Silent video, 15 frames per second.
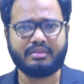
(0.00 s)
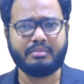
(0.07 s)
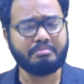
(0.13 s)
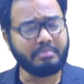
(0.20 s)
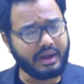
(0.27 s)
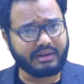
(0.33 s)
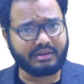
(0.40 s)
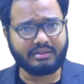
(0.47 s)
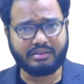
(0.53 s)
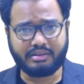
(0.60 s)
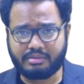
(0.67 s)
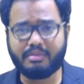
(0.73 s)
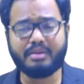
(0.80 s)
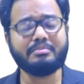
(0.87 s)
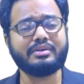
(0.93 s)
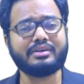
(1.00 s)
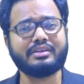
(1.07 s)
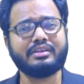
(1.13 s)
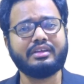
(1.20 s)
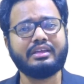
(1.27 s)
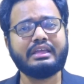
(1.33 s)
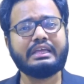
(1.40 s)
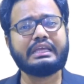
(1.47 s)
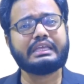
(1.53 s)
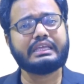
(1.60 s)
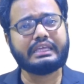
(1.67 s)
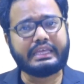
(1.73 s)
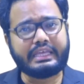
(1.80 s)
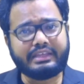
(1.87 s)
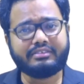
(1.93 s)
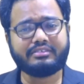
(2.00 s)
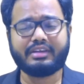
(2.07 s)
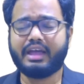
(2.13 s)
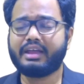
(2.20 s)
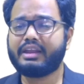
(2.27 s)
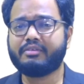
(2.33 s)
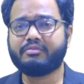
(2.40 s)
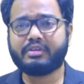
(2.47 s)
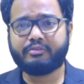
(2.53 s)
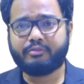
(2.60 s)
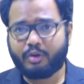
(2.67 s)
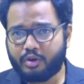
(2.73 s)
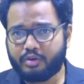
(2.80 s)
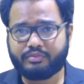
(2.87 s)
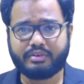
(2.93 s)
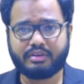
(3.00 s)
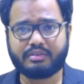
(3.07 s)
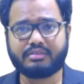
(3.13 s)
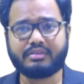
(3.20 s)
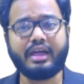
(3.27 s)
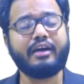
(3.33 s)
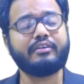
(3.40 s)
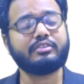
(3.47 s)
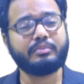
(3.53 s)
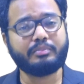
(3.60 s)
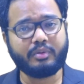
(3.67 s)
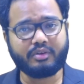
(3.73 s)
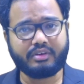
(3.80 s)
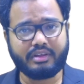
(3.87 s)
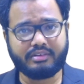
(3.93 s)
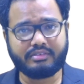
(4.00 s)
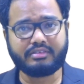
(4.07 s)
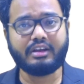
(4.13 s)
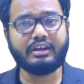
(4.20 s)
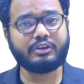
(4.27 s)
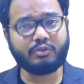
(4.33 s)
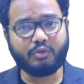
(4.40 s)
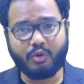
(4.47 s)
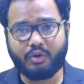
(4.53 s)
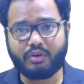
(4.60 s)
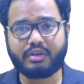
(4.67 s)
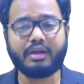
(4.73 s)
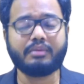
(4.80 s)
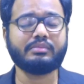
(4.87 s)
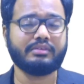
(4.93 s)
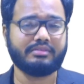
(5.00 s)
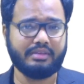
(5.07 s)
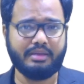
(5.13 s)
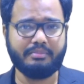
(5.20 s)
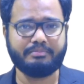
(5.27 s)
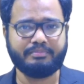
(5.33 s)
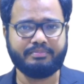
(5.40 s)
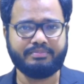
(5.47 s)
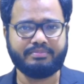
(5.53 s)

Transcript: But remember, each and every one of us have the potential to overcome the same.